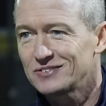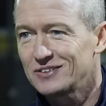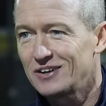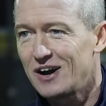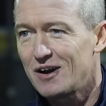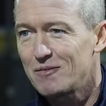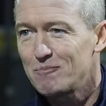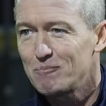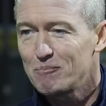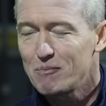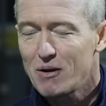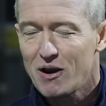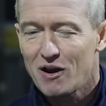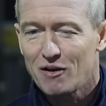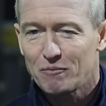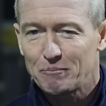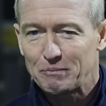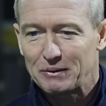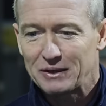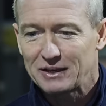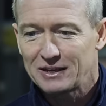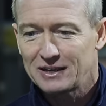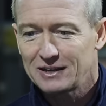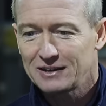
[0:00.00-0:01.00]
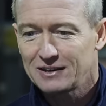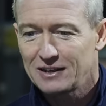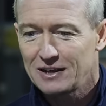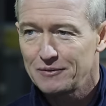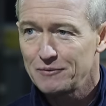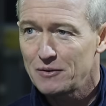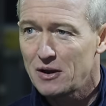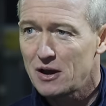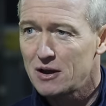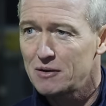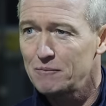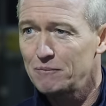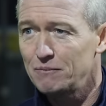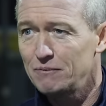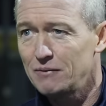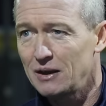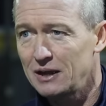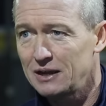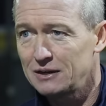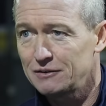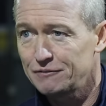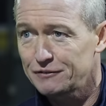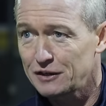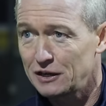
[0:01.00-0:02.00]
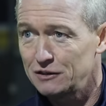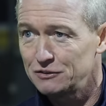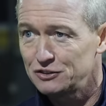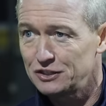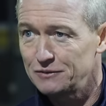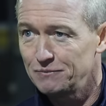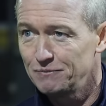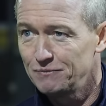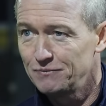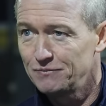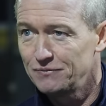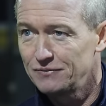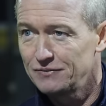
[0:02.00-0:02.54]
i'm mark beard and i'm head of coaching